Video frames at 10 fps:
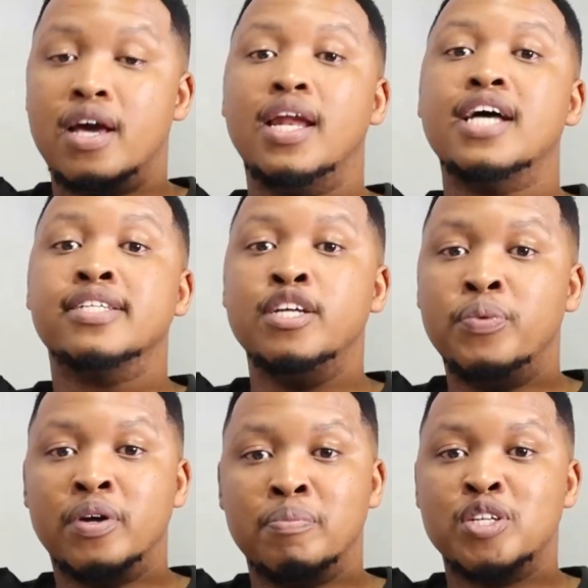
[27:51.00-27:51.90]
And lastly, we're
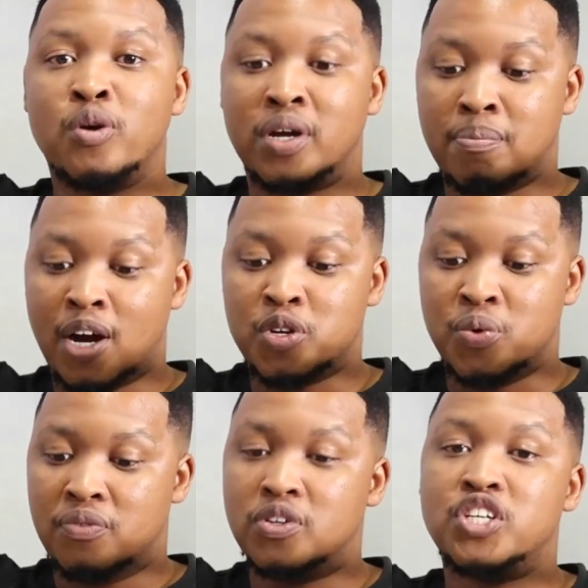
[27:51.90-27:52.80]
going to be talking about
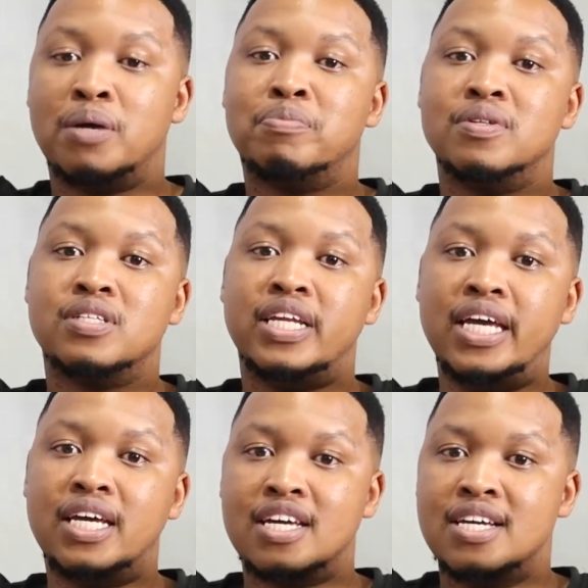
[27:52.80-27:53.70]
Uefa Champions
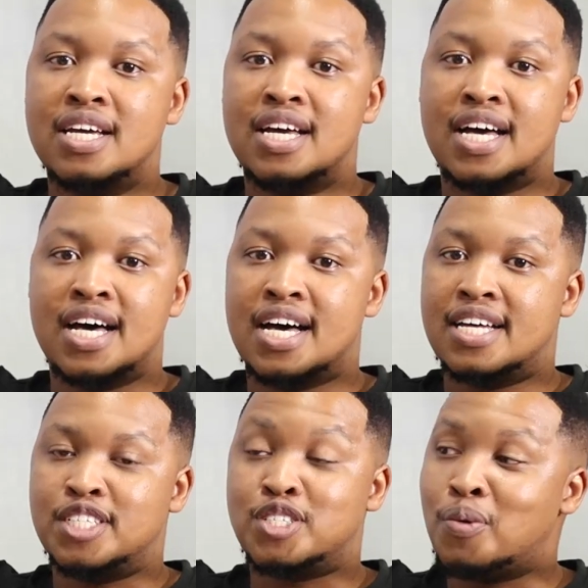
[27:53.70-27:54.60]
League.
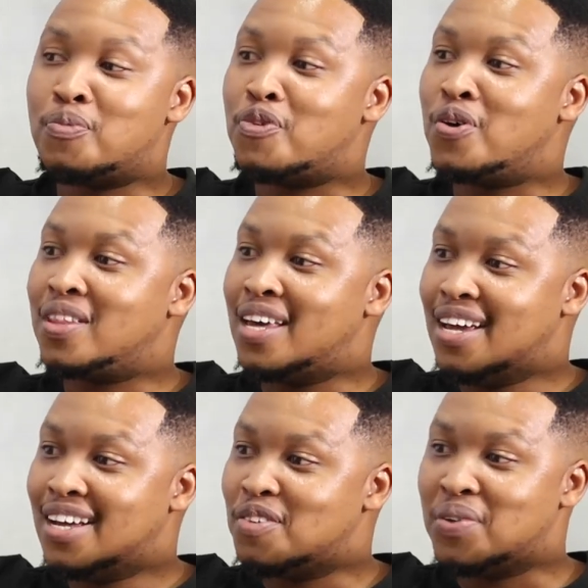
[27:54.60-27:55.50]
The top 4 there:
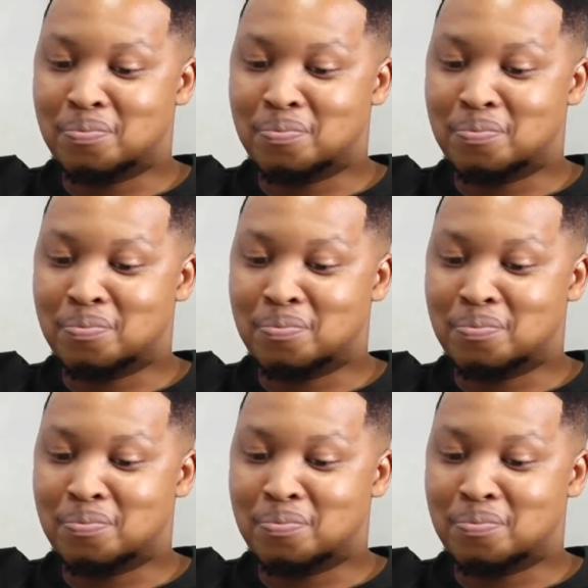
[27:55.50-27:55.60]
Real